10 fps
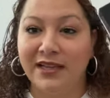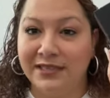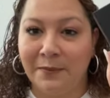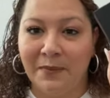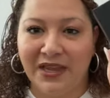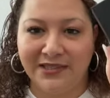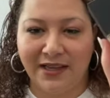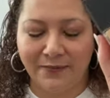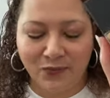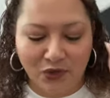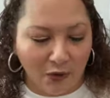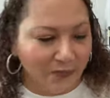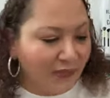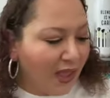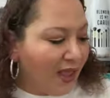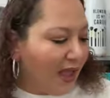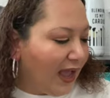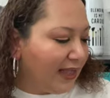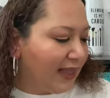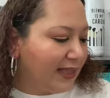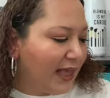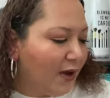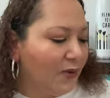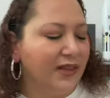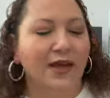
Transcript: It's amazing. So I like that one.